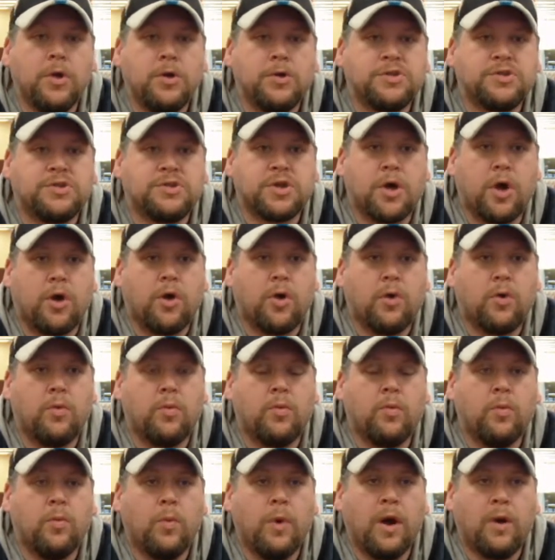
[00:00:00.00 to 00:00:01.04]
So
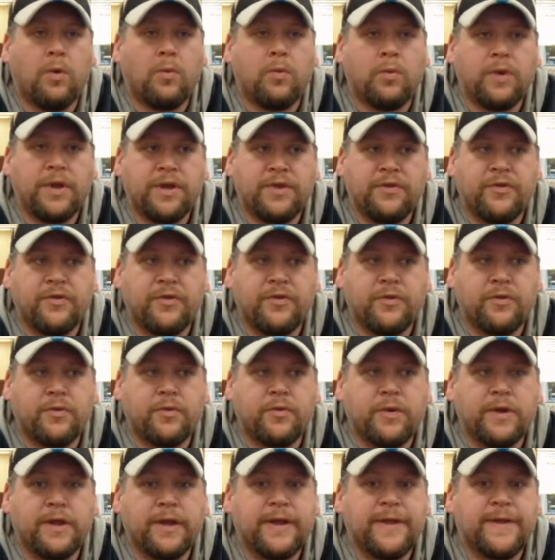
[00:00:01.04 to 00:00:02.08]
what we do
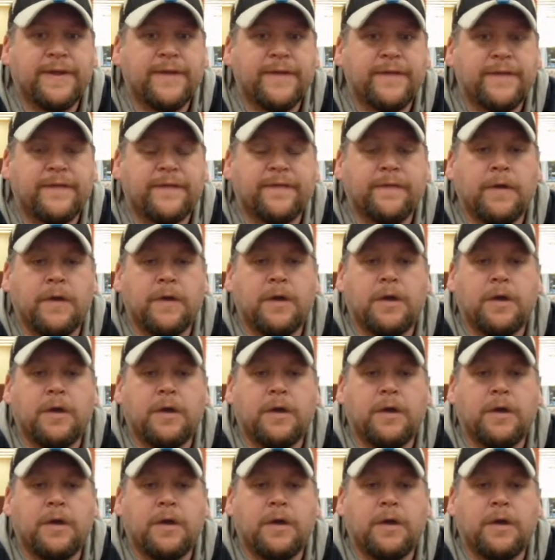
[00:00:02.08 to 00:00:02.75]
is,